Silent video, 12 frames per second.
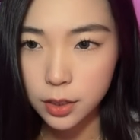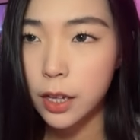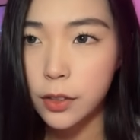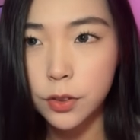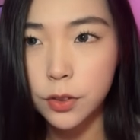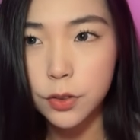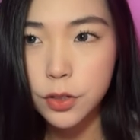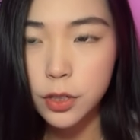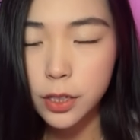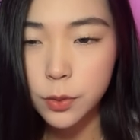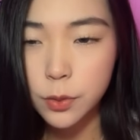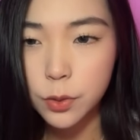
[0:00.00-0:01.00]
And
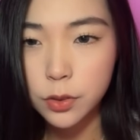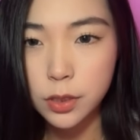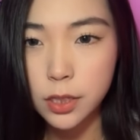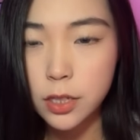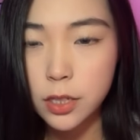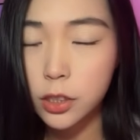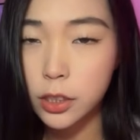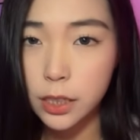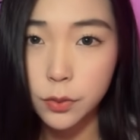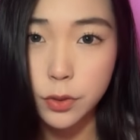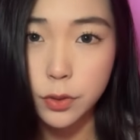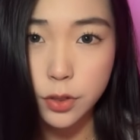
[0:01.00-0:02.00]
usually we'll need to look at
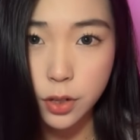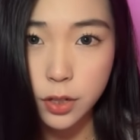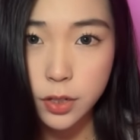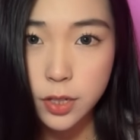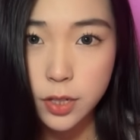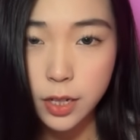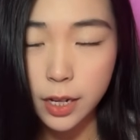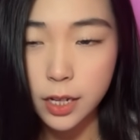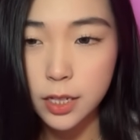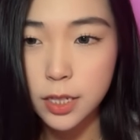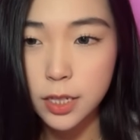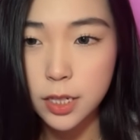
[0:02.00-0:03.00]
the results
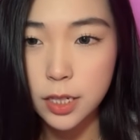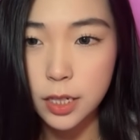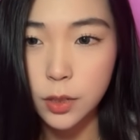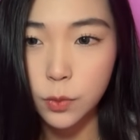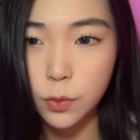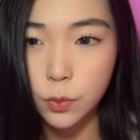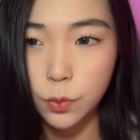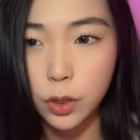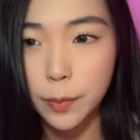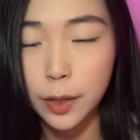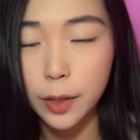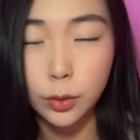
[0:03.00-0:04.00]
and see what
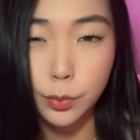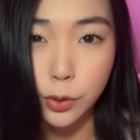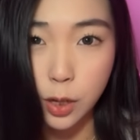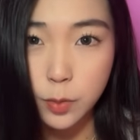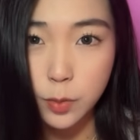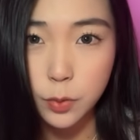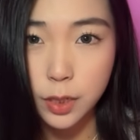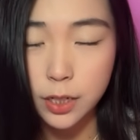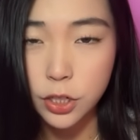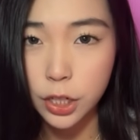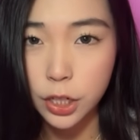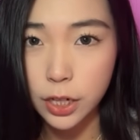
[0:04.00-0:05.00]
about the prompt we need
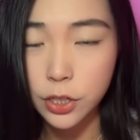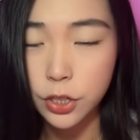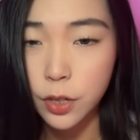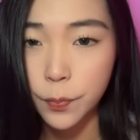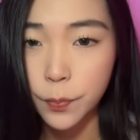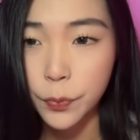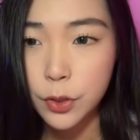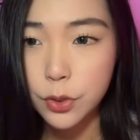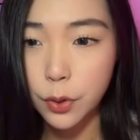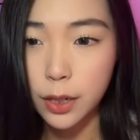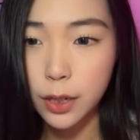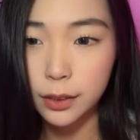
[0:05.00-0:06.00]
to change.
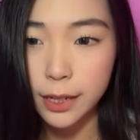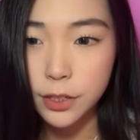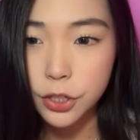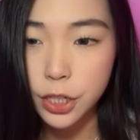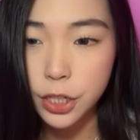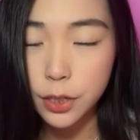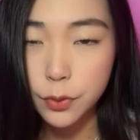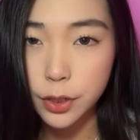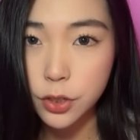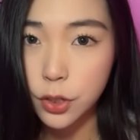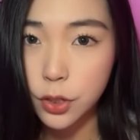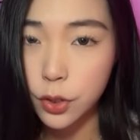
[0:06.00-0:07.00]
So I like to
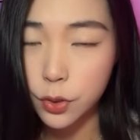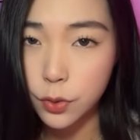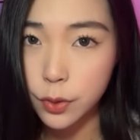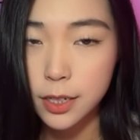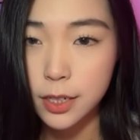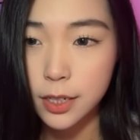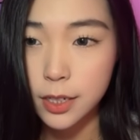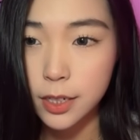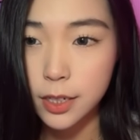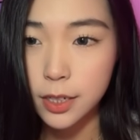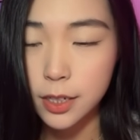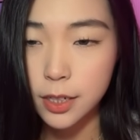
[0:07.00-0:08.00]
generate 2
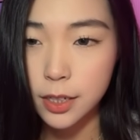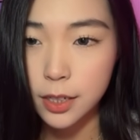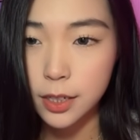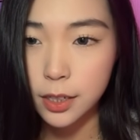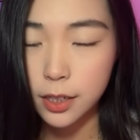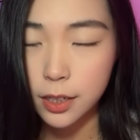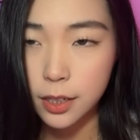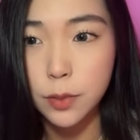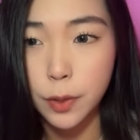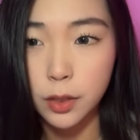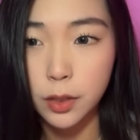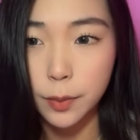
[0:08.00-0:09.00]
instances just so I can
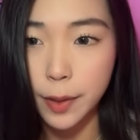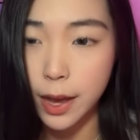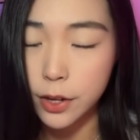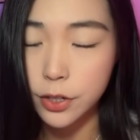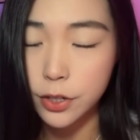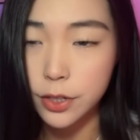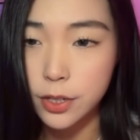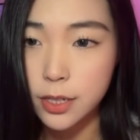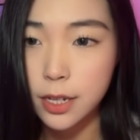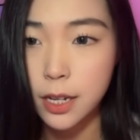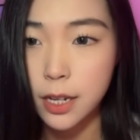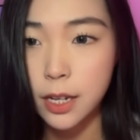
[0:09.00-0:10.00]
spot the
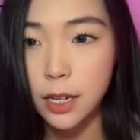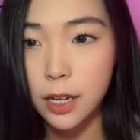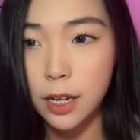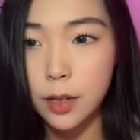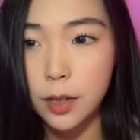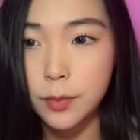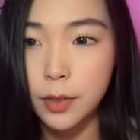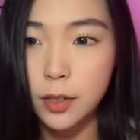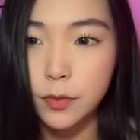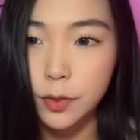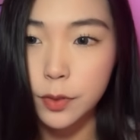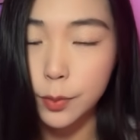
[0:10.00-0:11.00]
patterns
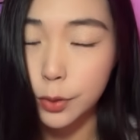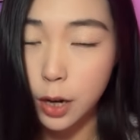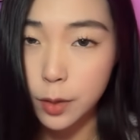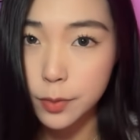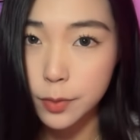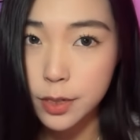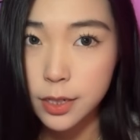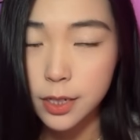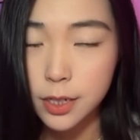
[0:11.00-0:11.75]
of the prompt.